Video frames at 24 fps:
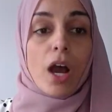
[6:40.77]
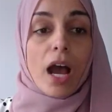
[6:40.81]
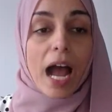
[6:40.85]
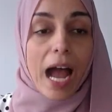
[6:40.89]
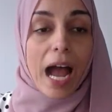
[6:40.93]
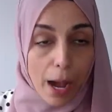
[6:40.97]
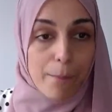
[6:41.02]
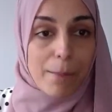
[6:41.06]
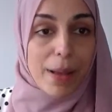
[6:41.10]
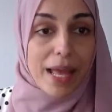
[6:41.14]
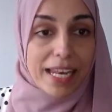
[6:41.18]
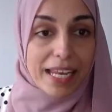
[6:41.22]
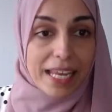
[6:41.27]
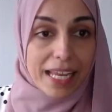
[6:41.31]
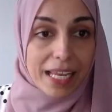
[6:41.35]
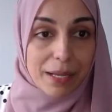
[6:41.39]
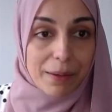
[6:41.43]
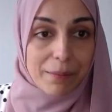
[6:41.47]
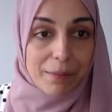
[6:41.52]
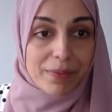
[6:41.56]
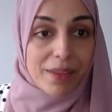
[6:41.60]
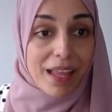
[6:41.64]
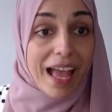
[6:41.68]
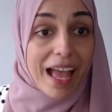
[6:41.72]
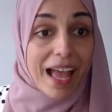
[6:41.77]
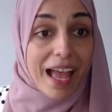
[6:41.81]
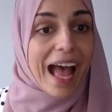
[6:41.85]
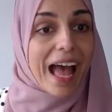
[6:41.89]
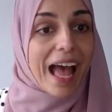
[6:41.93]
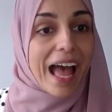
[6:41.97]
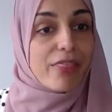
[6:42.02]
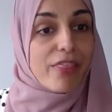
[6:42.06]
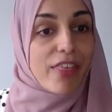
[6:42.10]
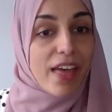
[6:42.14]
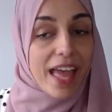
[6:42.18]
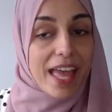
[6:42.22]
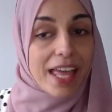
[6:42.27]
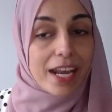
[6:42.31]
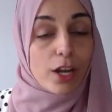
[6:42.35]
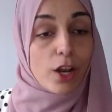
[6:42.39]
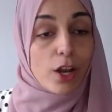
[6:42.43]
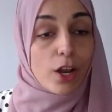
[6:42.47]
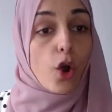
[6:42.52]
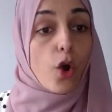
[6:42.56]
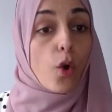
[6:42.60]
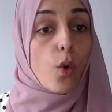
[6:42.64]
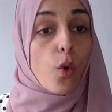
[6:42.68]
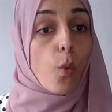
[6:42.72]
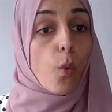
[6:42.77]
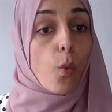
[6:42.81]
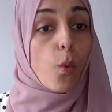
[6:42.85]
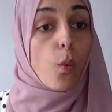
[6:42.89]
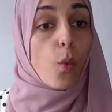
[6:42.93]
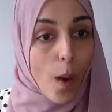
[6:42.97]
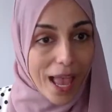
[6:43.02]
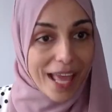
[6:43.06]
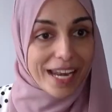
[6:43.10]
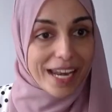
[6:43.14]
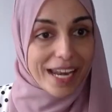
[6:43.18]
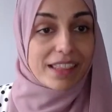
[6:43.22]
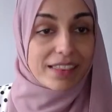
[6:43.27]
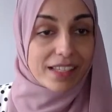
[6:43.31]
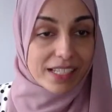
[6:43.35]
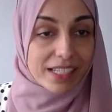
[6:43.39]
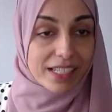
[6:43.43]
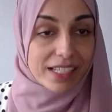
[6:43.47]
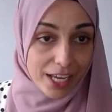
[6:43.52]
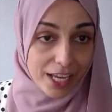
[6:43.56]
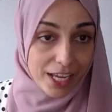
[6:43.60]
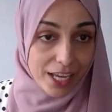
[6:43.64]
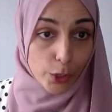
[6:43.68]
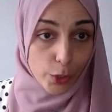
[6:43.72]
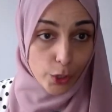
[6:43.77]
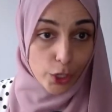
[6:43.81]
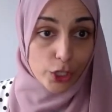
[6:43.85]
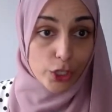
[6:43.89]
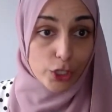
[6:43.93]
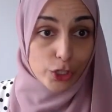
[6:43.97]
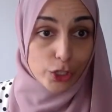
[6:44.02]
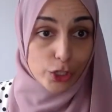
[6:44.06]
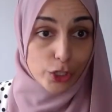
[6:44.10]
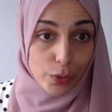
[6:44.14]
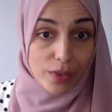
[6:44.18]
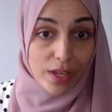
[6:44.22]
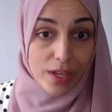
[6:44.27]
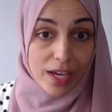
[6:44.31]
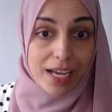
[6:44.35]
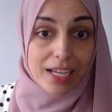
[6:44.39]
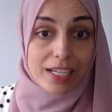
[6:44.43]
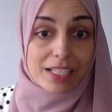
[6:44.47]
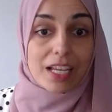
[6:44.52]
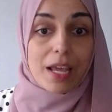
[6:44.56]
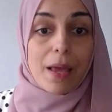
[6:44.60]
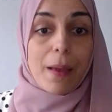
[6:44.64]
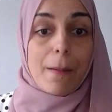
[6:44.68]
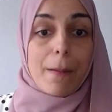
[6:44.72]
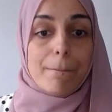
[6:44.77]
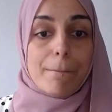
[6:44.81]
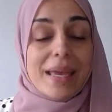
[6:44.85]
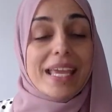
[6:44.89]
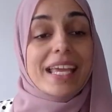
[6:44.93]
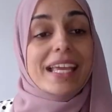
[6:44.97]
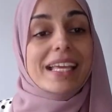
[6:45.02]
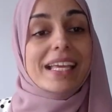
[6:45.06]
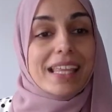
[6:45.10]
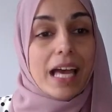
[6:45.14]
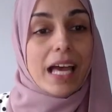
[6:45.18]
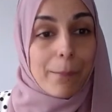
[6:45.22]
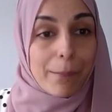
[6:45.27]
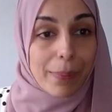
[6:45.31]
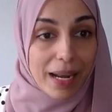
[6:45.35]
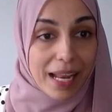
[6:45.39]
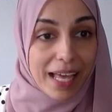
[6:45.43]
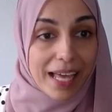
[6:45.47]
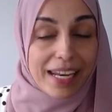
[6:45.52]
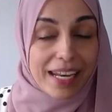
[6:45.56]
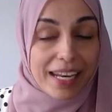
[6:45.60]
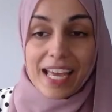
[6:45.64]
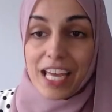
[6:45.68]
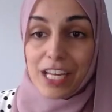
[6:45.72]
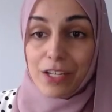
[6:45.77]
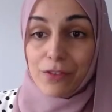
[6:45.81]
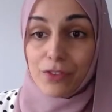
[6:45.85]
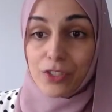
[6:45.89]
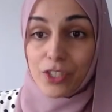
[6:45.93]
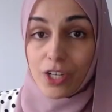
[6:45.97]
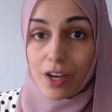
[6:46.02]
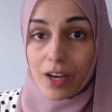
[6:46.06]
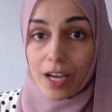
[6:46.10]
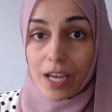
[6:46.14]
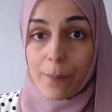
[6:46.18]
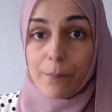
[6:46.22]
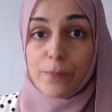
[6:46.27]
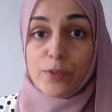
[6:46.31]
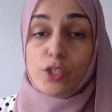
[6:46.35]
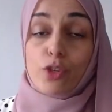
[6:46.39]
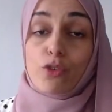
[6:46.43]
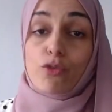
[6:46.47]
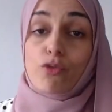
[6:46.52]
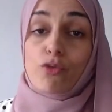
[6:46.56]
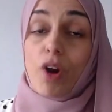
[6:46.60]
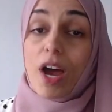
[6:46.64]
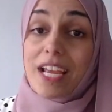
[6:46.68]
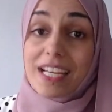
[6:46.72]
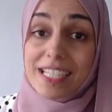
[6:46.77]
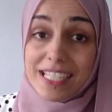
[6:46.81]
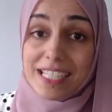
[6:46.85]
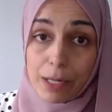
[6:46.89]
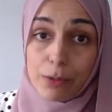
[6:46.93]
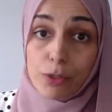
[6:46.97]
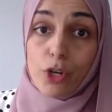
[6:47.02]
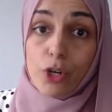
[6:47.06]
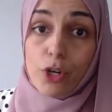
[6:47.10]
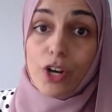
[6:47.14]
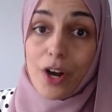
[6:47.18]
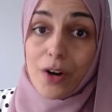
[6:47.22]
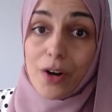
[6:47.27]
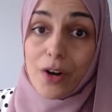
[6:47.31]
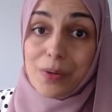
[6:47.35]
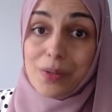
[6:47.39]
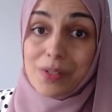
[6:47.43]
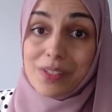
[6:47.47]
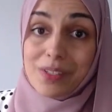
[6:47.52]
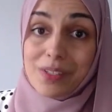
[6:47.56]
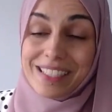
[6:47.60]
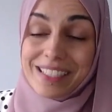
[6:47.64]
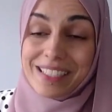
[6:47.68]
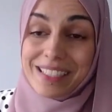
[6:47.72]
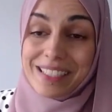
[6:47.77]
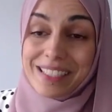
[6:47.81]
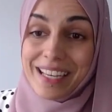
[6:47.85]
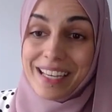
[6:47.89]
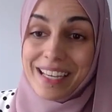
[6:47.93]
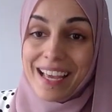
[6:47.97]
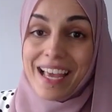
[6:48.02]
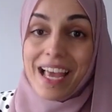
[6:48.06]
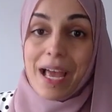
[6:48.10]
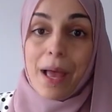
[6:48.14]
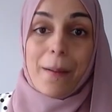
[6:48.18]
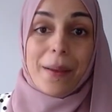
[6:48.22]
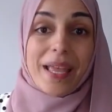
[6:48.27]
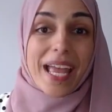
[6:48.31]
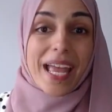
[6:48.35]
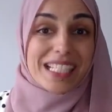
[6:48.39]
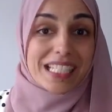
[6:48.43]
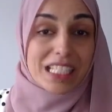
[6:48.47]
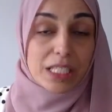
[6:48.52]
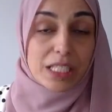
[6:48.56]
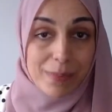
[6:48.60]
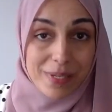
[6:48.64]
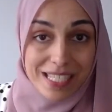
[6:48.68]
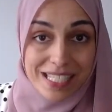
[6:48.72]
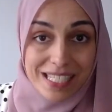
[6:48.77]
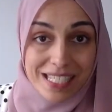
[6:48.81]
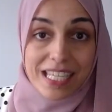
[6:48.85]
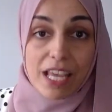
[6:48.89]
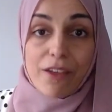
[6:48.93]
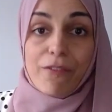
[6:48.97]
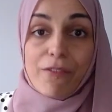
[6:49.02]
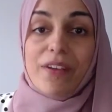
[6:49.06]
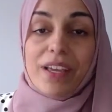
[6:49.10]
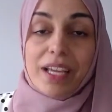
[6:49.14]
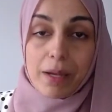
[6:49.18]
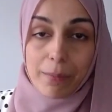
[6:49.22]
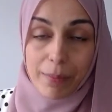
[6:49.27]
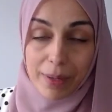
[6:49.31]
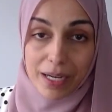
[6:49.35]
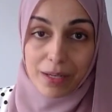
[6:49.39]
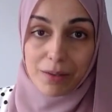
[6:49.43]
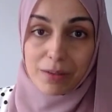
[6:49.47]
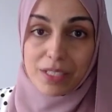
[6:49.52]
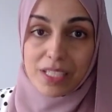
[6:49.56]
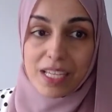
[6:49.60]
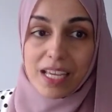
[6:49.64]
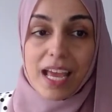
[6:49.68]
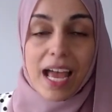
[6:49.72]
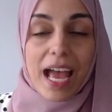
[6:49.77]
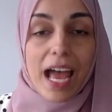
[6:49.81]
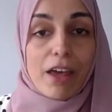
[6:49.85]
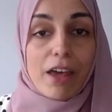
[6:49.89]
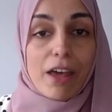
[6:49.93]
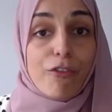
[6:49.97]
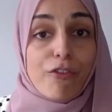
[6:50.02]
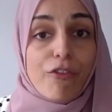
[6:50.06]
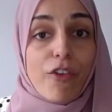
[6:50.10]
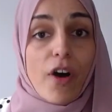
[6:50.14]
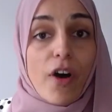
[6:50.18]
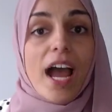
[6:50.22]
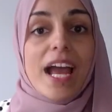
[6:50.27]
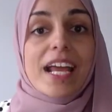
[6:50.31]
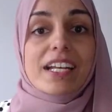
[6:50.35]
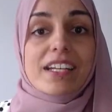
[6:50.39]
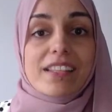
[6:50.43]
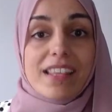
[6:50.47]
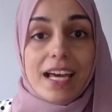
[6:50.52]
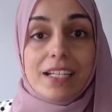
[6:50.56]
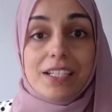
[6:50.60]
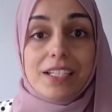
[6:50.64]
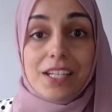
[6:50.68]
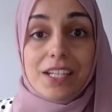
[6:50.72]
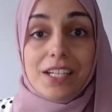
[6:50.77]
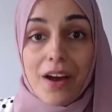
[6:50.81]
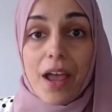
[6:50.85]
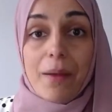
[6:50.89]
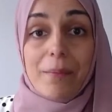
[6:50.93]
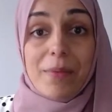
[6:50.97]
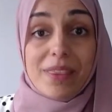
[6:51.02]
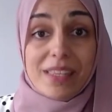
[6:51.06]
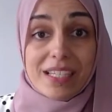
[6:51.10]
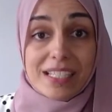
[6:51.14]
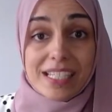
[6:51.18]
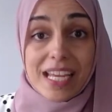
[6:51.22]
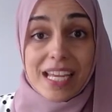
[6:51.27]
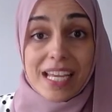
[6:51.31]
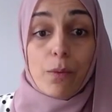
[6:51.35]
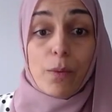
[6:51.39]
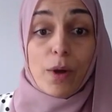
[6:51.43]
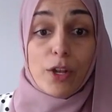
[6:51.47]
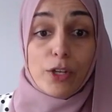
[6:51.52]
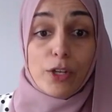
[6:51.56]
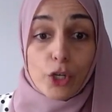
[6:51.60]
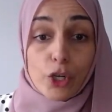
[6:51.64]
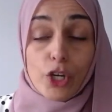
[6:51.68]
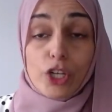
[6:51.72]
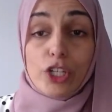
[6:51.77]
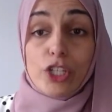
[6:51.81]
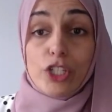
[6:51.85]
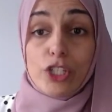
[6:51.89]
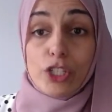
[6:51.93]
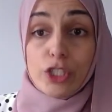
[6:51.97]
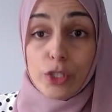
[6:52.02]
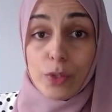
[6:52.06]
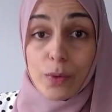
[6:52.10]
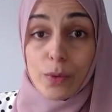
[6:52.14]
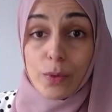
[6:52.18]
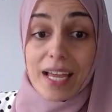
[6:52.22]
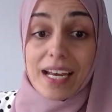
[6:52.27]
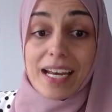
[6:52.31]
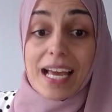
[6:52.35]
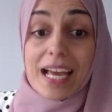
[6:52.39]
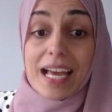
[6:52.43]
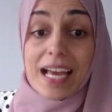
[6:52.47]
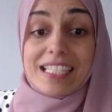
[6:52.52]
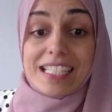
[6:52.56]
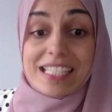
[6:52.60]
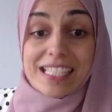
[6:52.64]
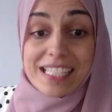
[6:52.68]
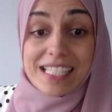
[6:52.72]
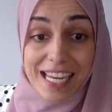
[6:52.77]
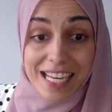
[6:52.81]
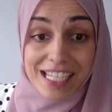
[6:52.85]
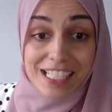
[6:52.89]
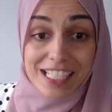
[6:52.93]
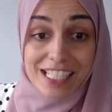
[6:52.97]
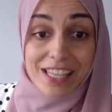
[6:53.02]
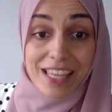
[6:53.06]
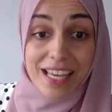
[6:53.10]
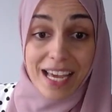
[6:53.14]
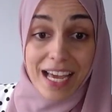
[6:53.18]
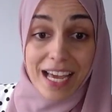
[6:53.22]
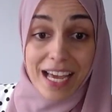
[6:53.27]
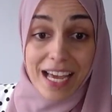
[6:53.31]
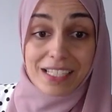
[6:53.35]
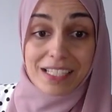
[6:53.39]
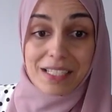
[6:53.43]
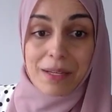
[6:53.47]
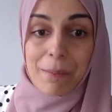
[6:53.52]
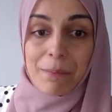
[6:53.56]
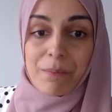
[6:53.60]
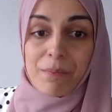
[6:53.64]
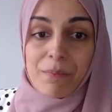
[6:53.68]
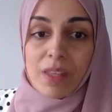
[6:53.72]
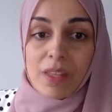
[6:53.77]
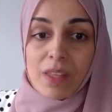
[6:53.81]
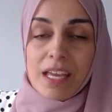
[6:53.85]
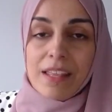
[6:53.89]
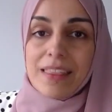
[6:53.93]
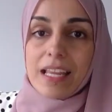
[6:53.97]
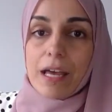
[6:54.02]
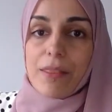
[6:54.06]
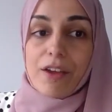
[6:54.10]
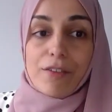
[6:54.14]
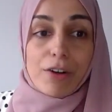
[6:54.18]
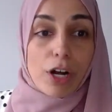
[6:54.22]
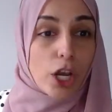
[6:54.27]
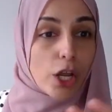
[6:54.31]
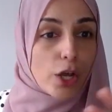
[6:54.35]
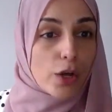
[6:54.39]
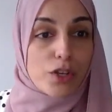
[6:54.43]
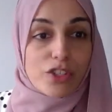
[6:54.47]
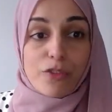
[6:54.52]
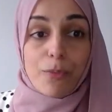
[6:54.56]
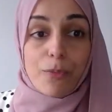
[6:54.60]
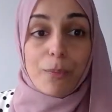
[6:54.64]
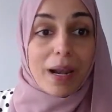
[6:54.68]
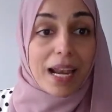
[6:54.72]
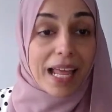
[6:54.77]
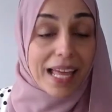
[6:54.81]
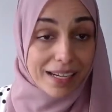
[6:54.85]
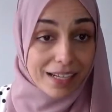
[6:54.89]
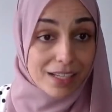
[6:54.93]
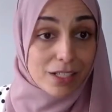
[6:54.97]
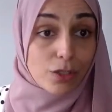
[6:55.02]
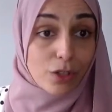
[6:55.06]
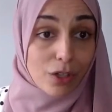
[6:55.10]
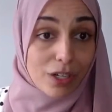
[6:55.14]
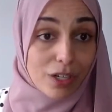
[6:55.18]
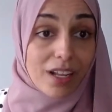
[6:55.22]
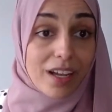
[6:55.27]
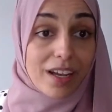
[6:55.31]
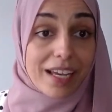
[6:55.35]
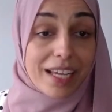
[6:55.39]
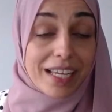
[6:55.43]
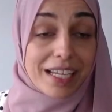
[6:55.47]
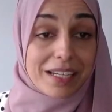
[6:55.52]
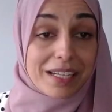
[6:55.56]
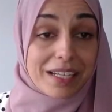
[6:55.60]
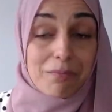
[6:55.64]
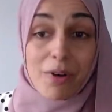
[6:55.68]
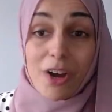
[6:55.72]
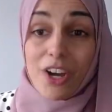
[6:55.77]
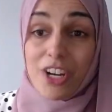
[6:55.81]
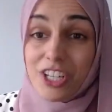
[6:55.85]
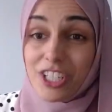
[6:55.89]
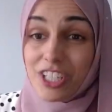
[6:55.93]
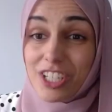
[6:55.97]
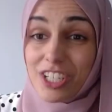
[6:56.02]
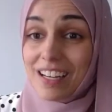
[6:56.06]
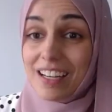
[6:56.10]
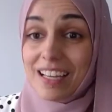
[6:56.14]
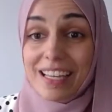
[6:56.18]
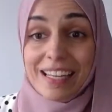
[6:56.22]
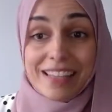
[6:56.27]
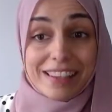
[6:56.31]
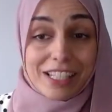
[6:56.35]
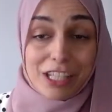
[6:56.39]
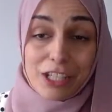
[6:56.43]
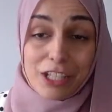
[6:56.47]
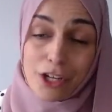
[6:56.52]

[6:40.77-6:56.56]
how many? And then when in the day are you going to do that? Make that plan ahead of time. So write down your goals, get specific about it, and find that time in the day when you're going to do it and stick to that. Now, there are loads of planners online. MashaAllah,